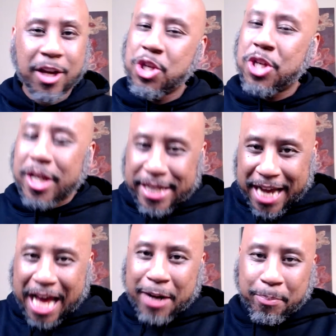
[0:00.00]
You
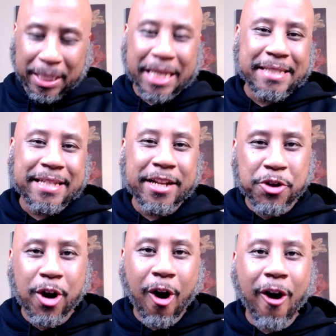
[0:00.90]
gotta place it in
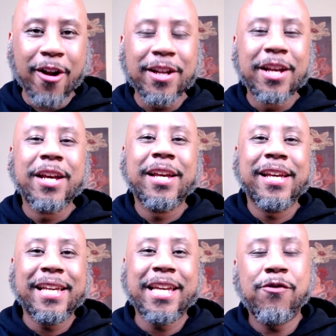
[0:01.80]
your heart
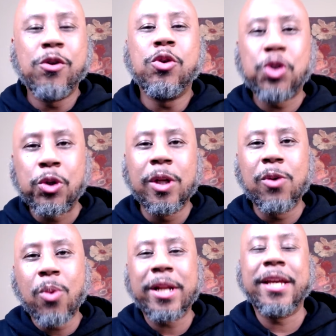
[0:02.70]
if you truly
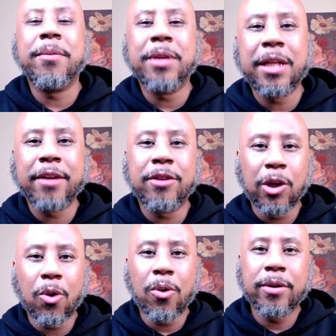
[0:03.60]
want to emulate the
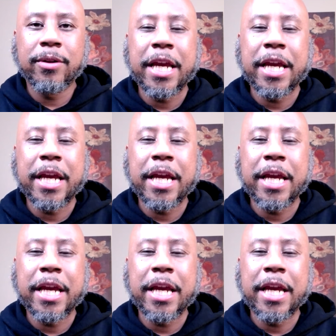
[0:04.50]
Lord.